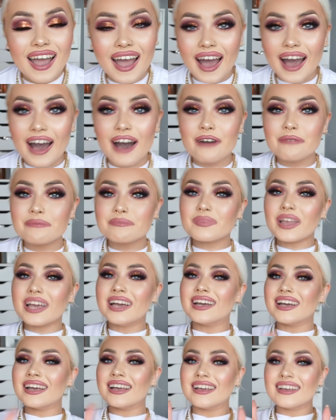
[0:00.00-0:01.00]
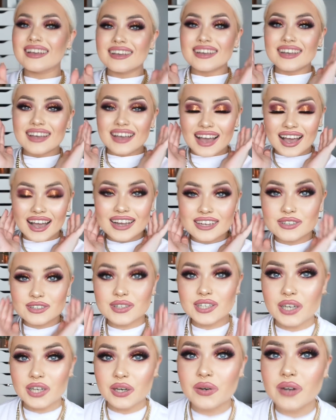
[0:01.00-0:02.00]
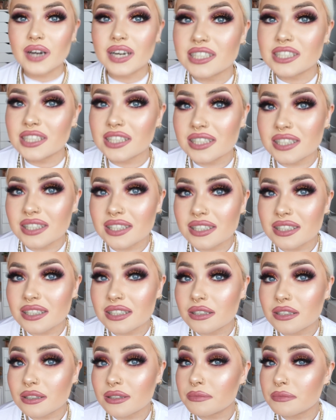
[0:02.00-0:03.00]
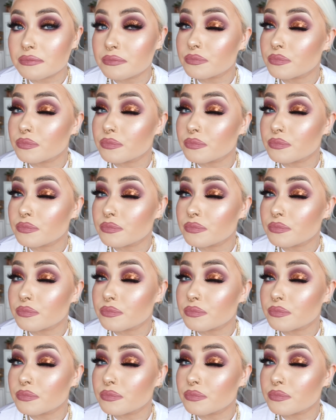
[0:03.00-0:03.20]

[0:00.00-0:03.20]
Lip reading: I don't know, I just...